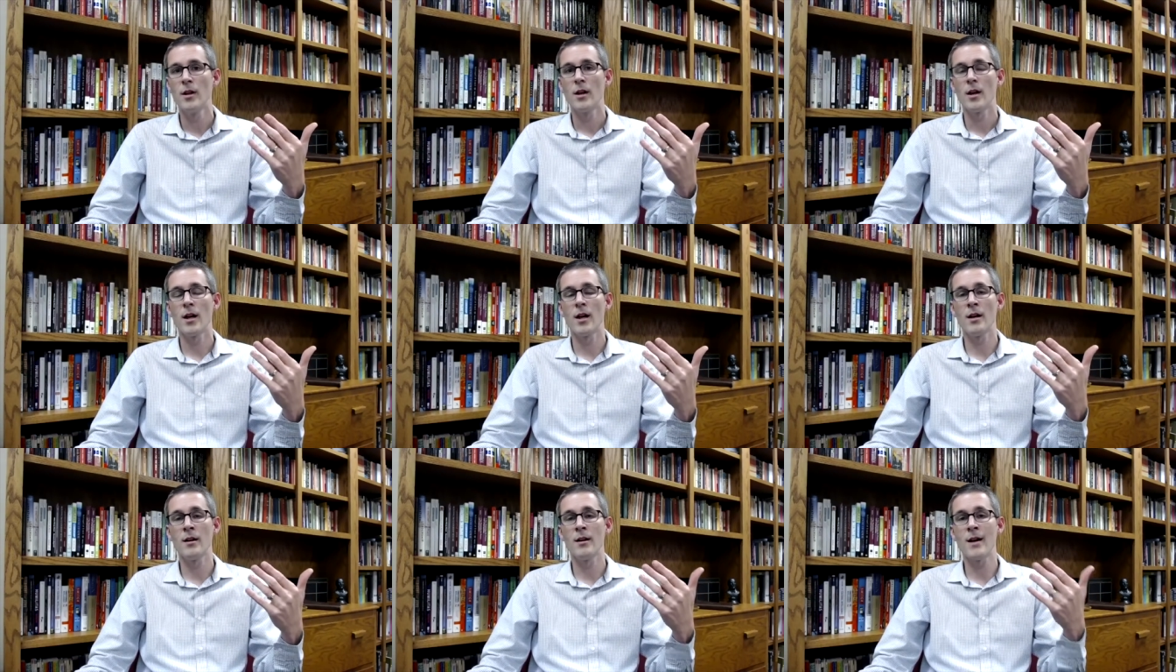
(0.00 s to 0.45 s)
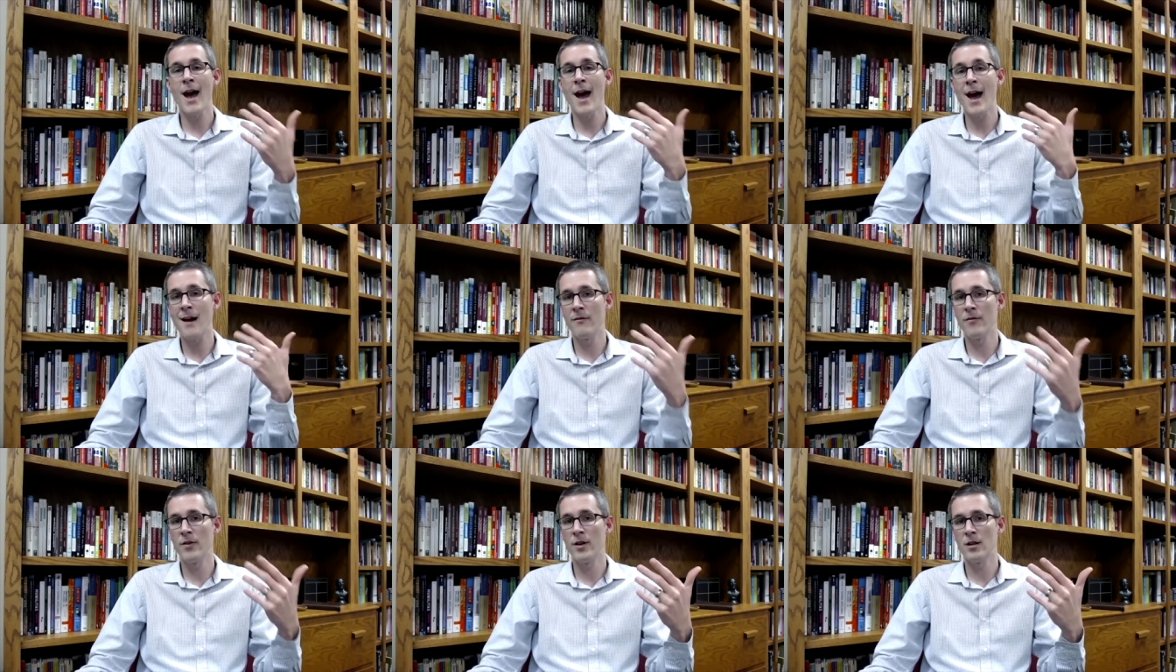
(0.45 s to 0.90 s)
uh,
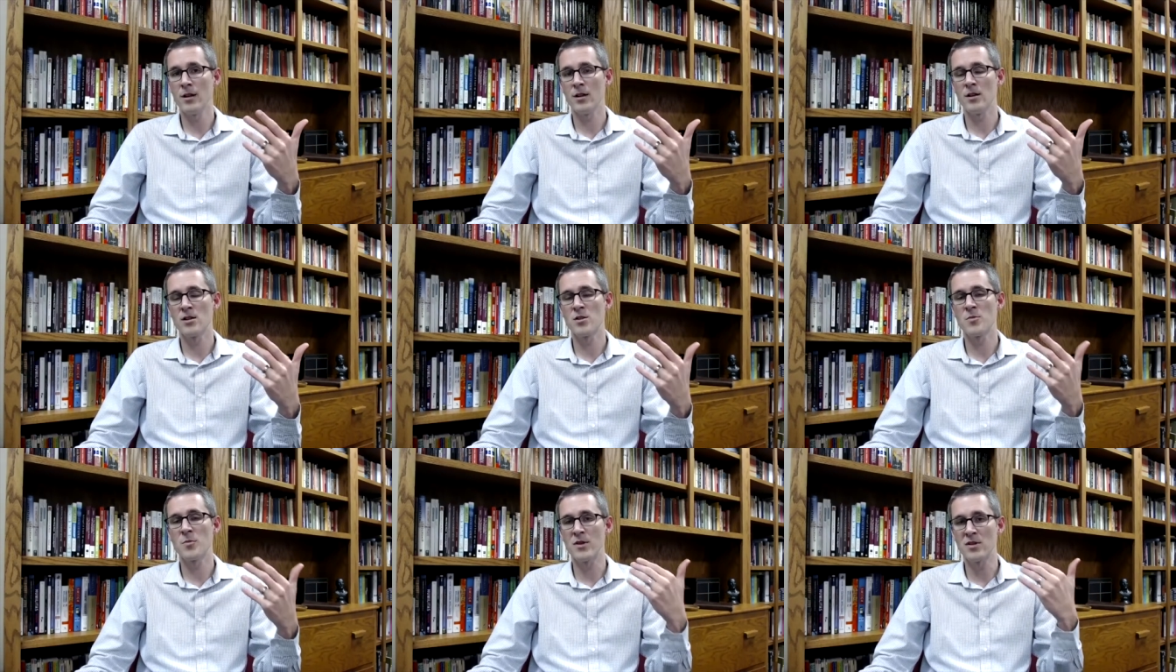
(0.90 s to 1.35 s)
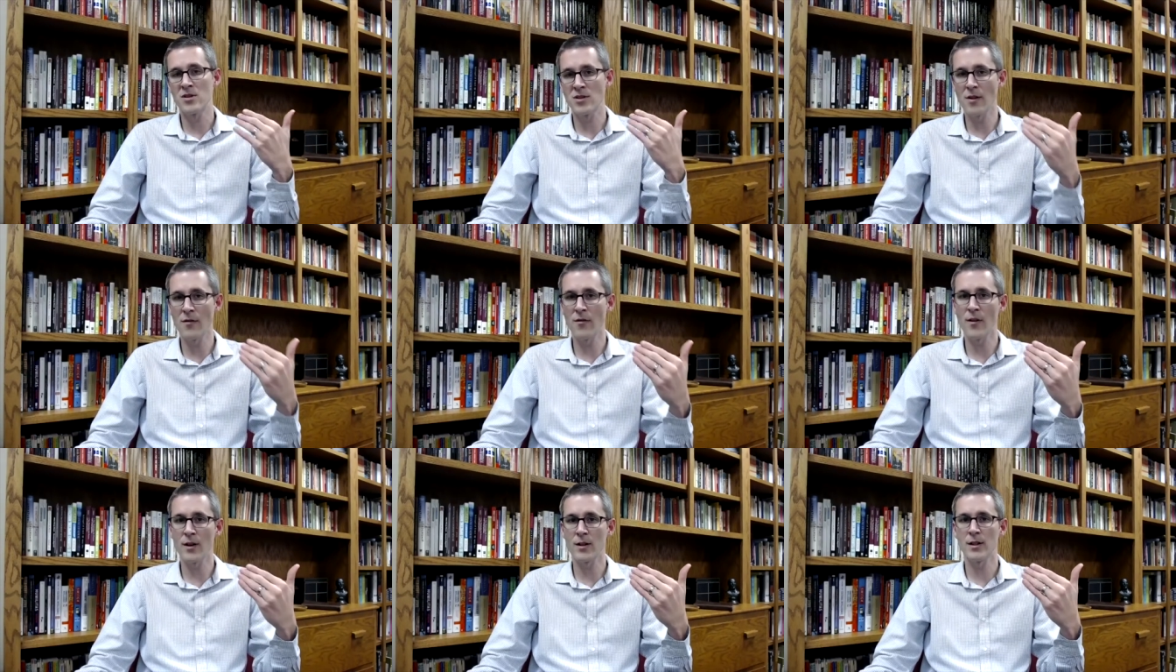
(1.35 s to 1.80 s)
have it
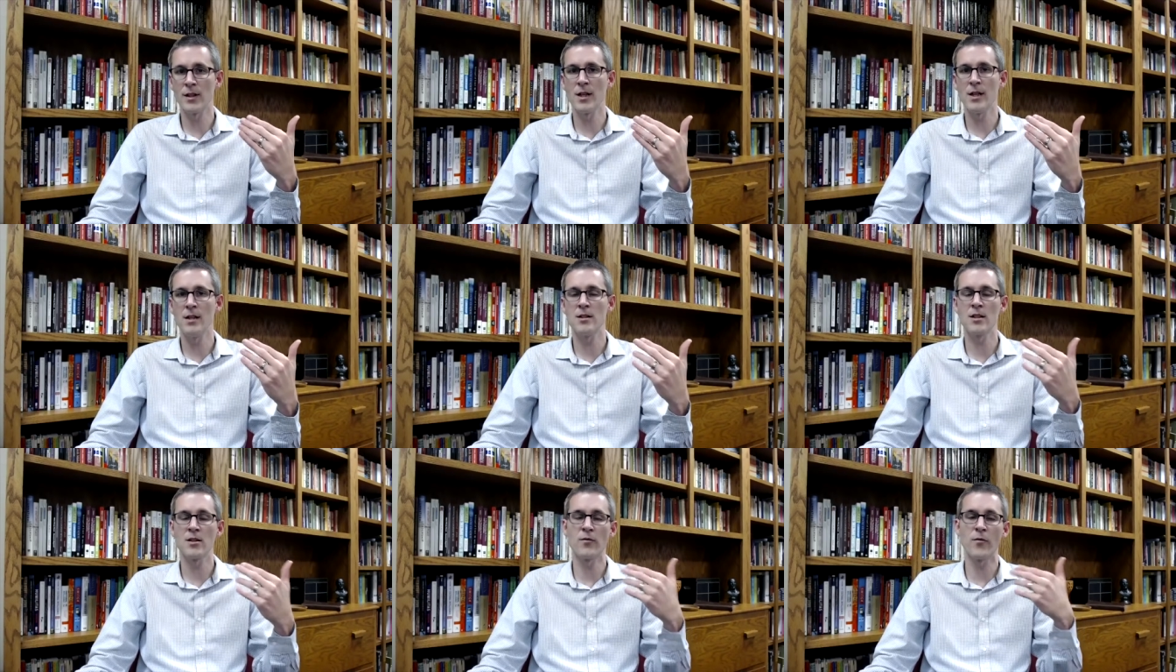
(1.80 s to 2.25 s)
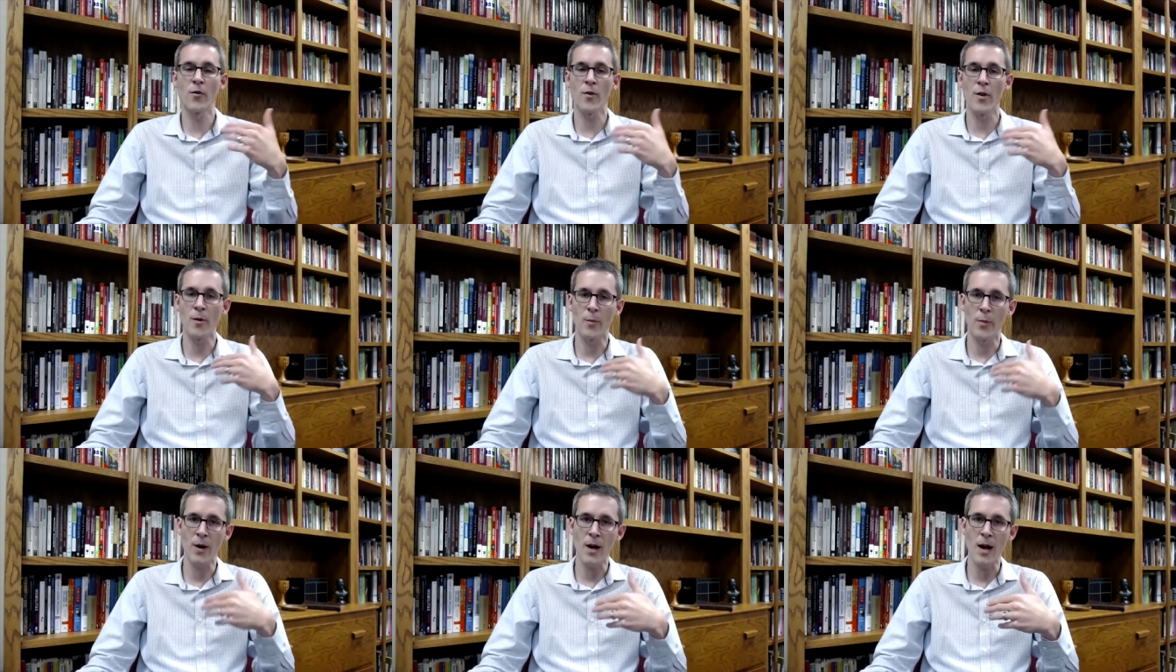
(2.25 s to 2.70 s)
specifically, just for their
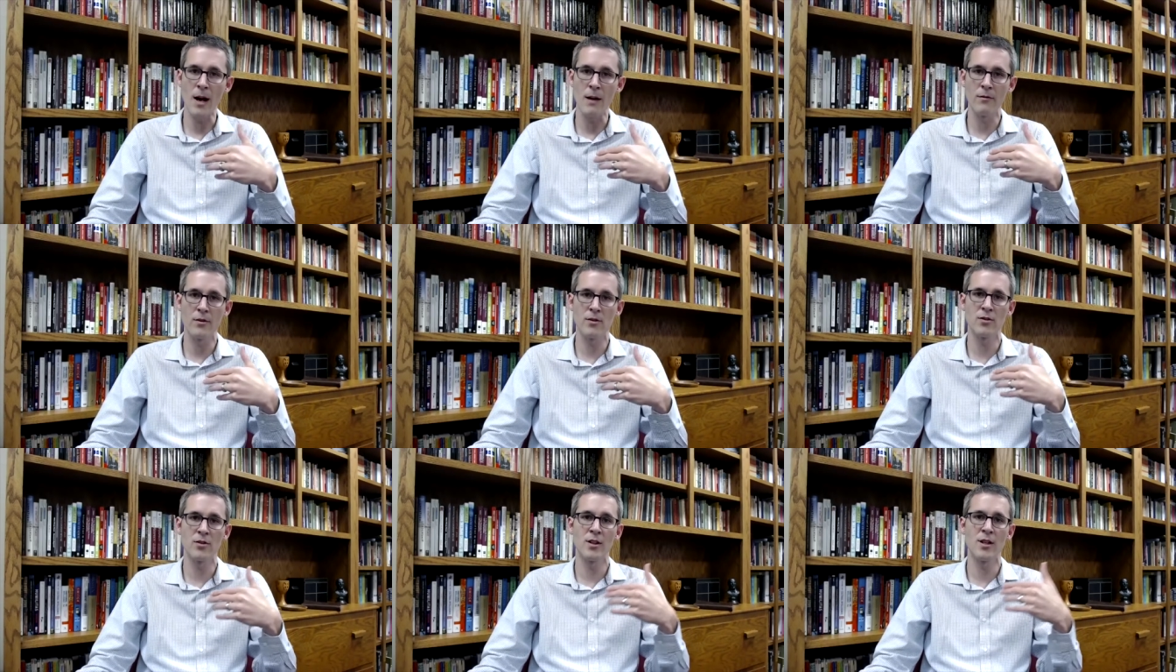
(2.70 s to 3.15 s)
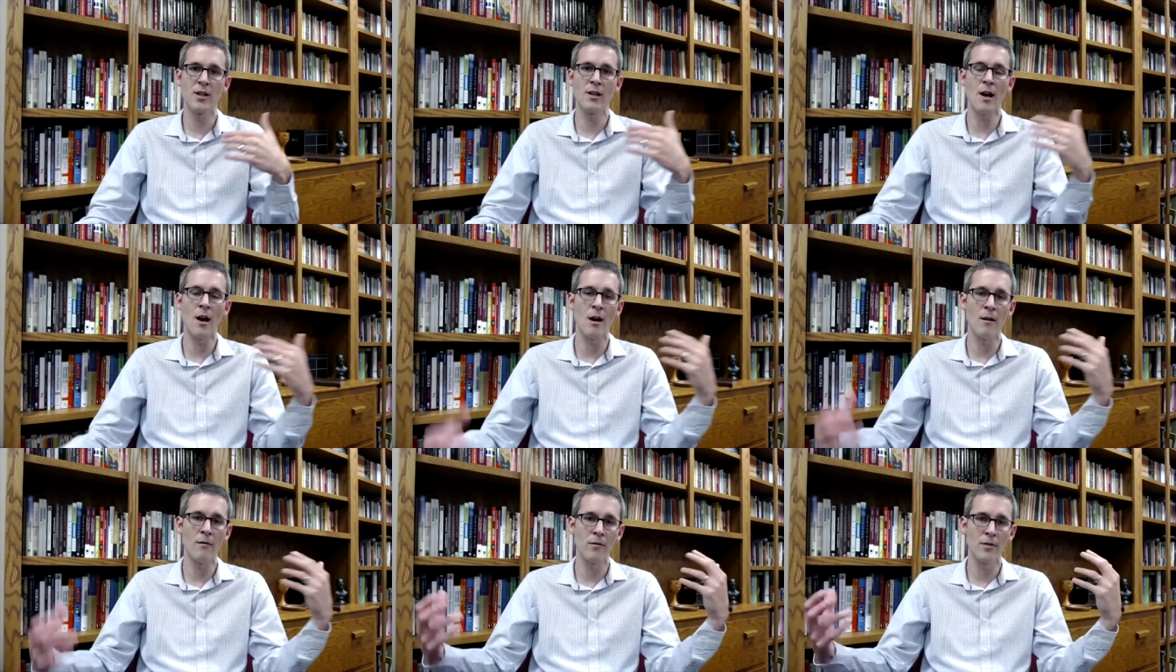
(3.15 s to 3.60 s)
privacy,
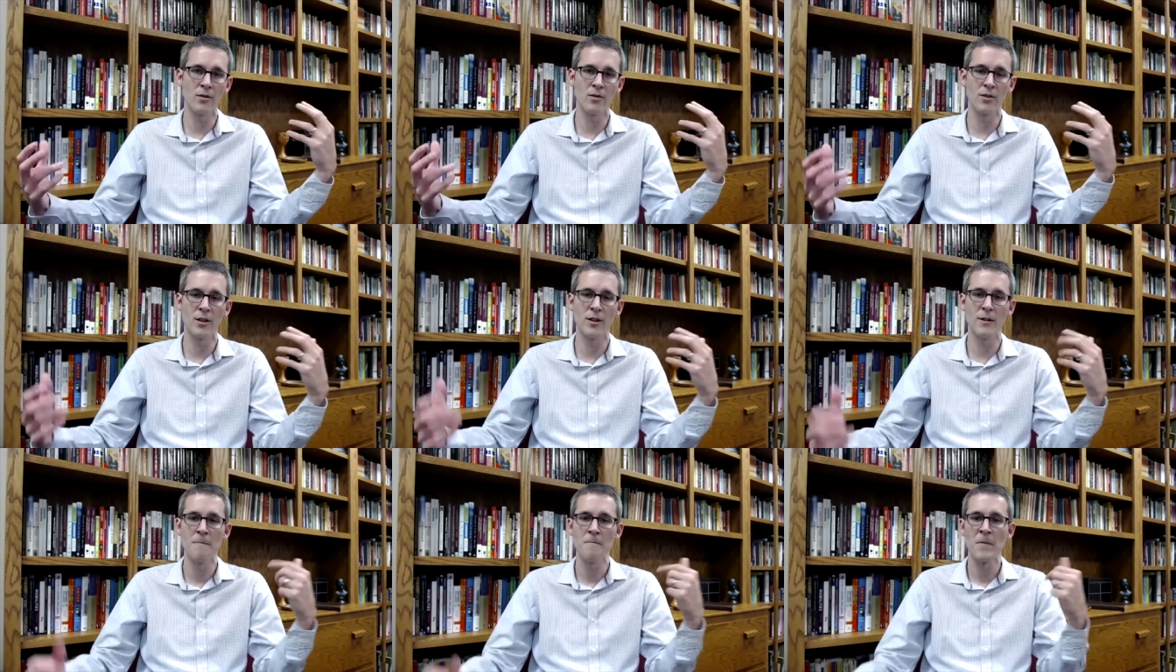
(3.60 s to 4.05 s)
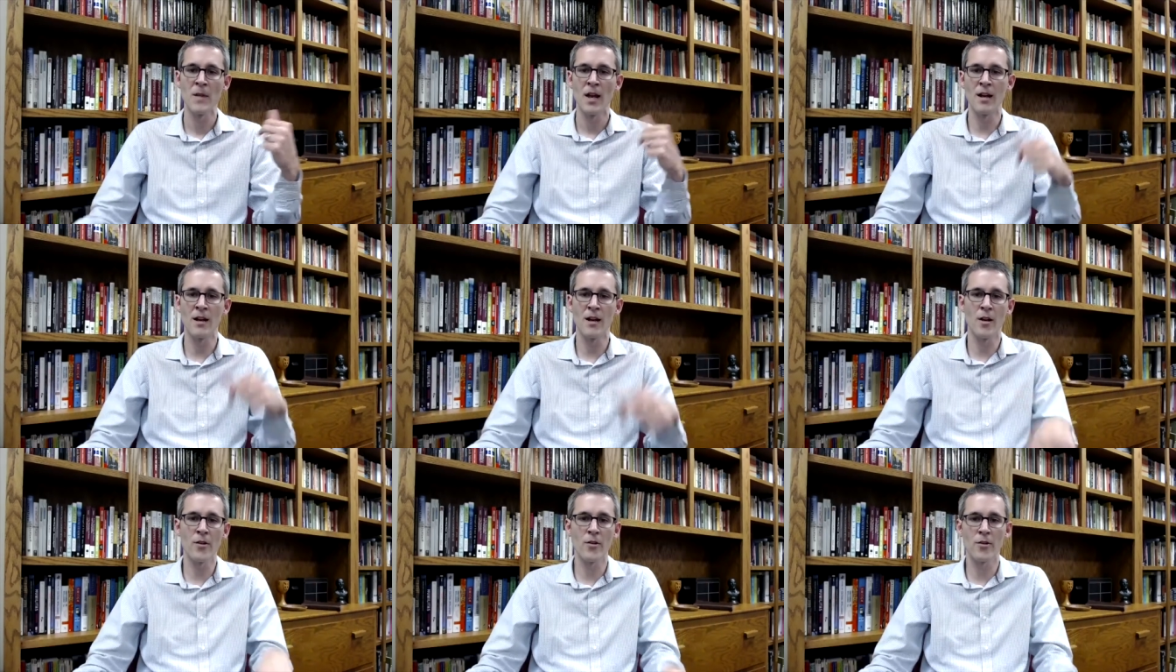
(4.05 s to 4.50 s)
obviously,
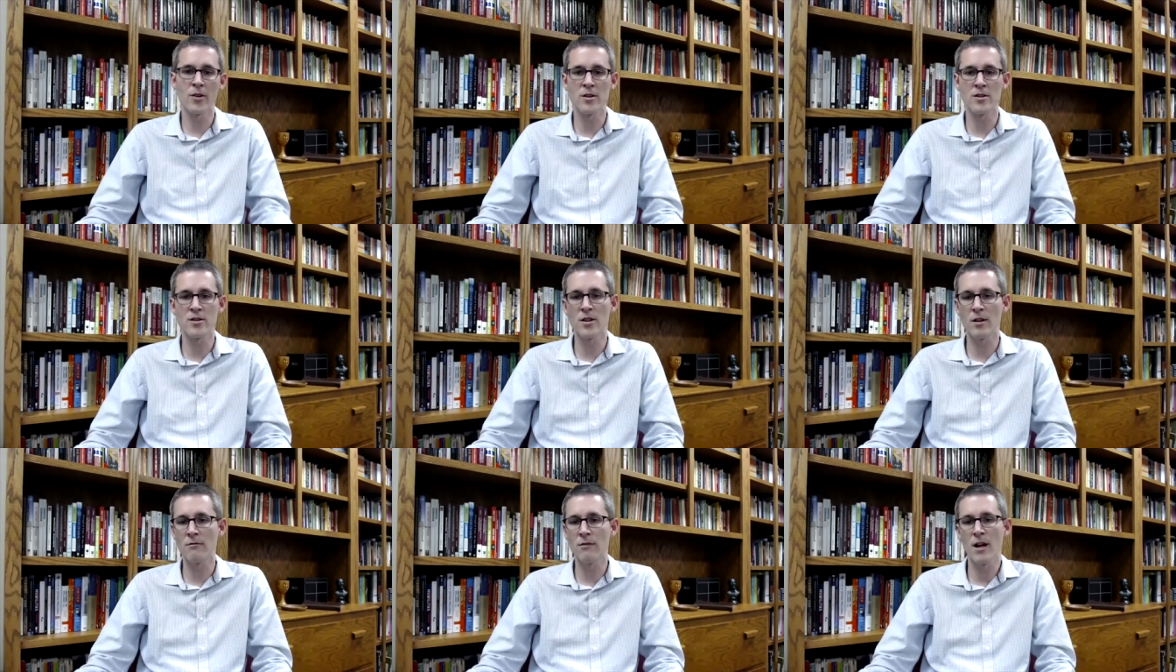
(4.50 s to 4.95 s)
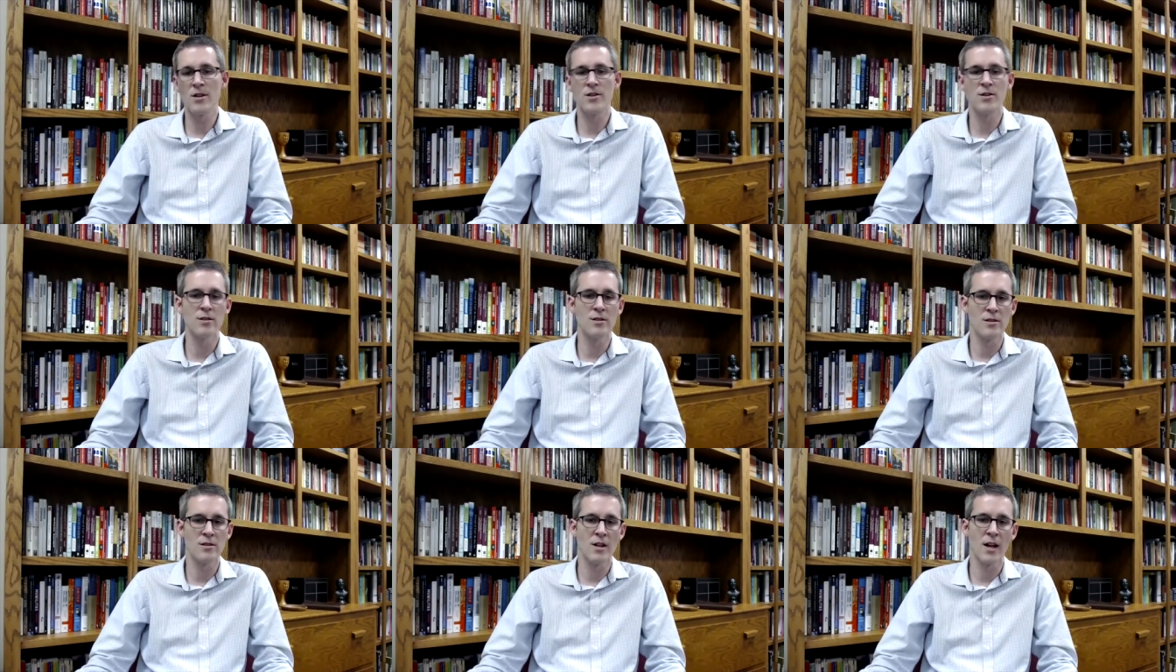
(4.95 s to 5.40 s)
and other
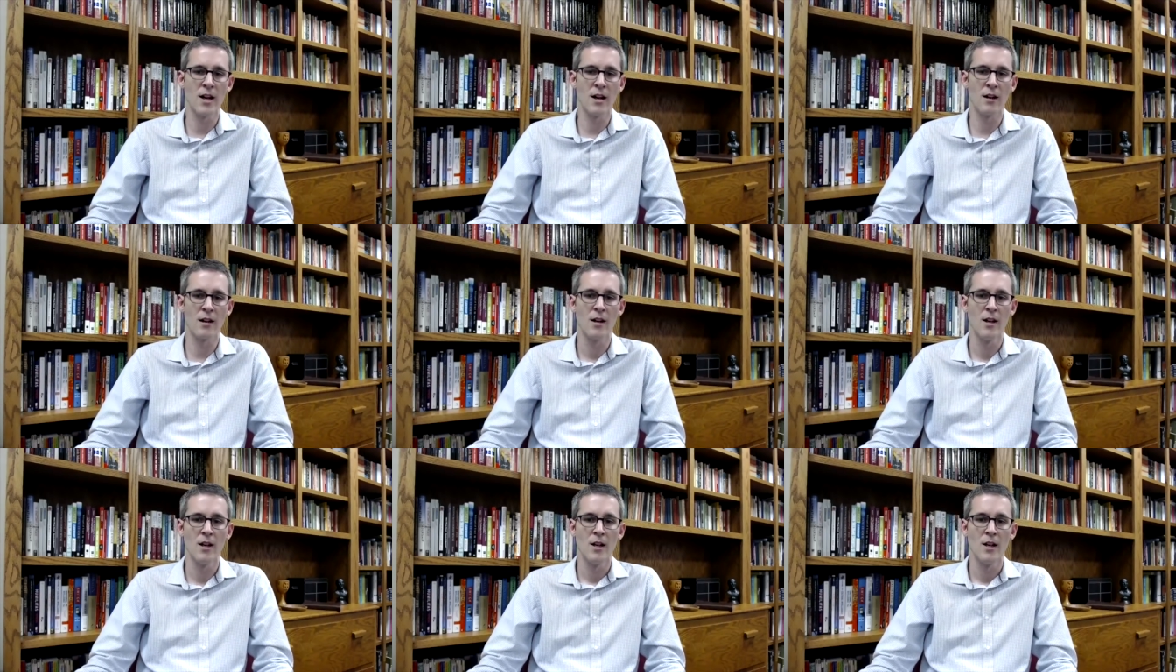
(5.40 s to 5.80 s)
considerations there.